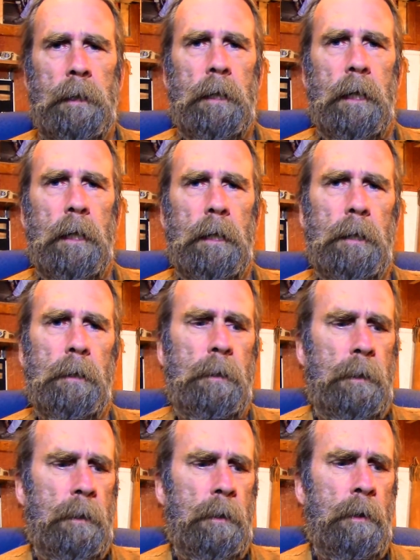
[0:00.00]

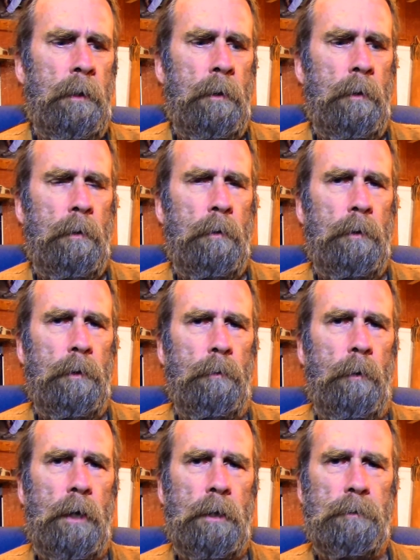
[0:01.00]
you
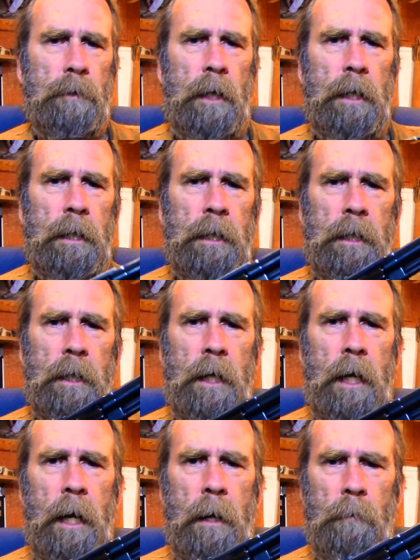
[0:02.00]
want to try
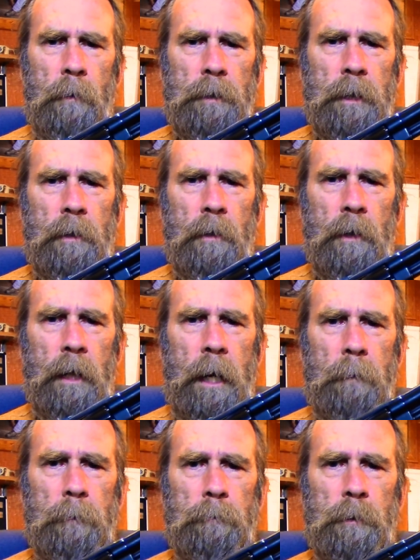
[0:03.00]
what they call
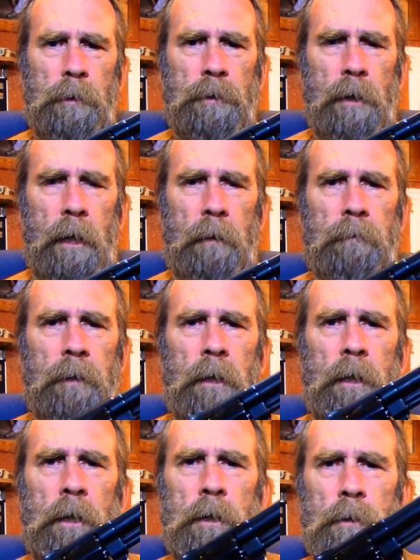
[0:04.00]
hammer push off.
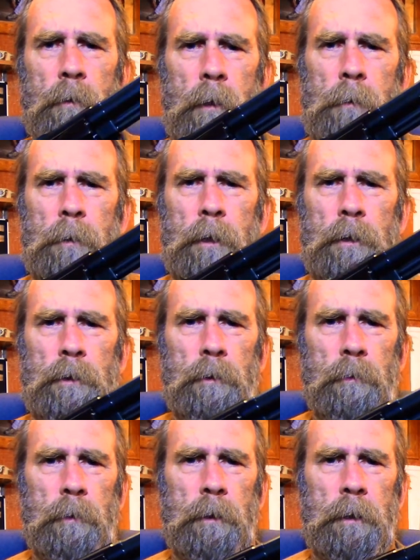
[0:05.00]
So what I'm going to
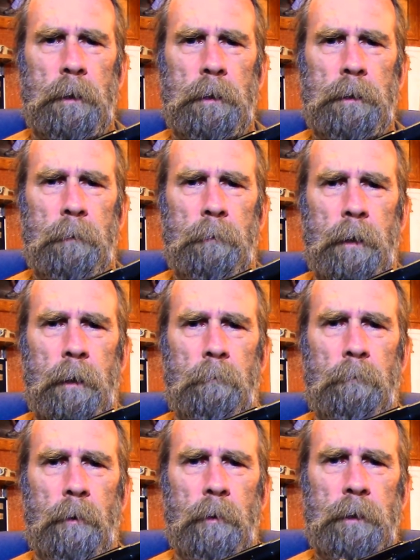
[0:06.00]
do is I'm going to
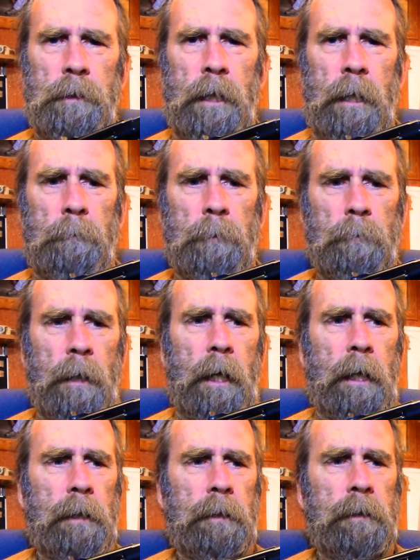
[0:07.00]
pull this hammer
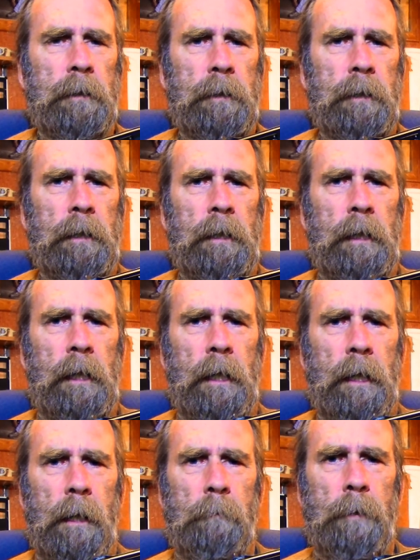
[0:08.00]
back,
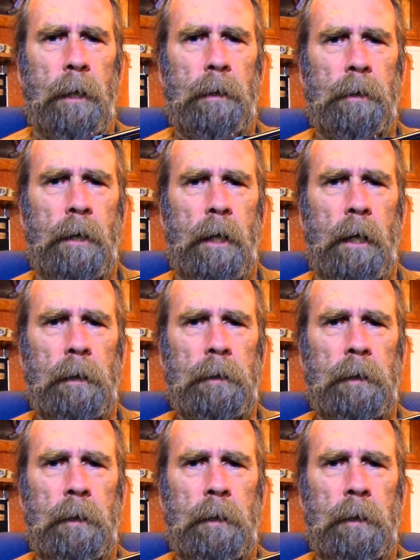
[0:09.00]
and I better not